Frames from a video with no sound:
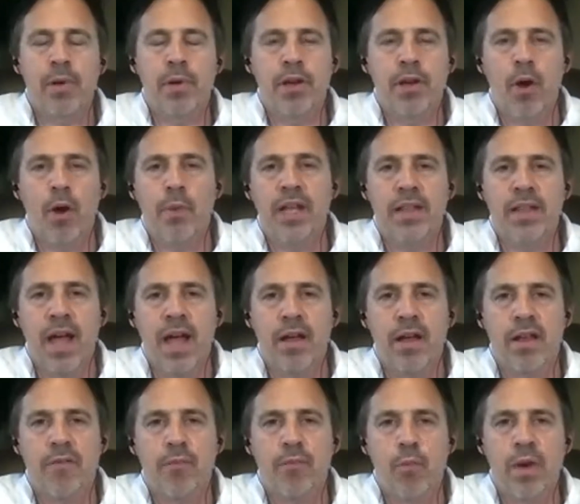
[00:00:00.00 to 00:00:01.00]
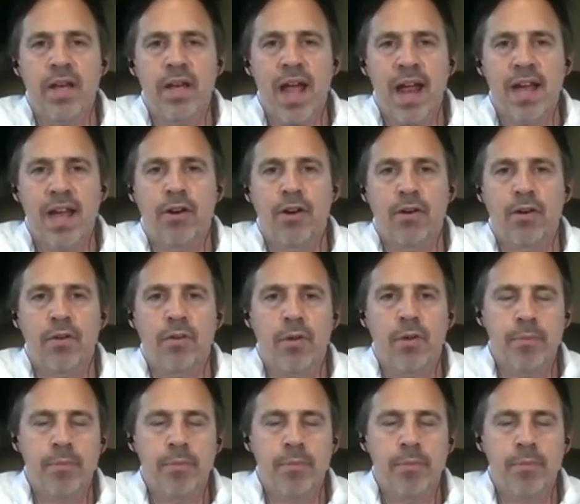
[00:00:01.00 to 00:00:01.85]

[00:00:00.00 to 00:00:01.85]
but knowing that when anger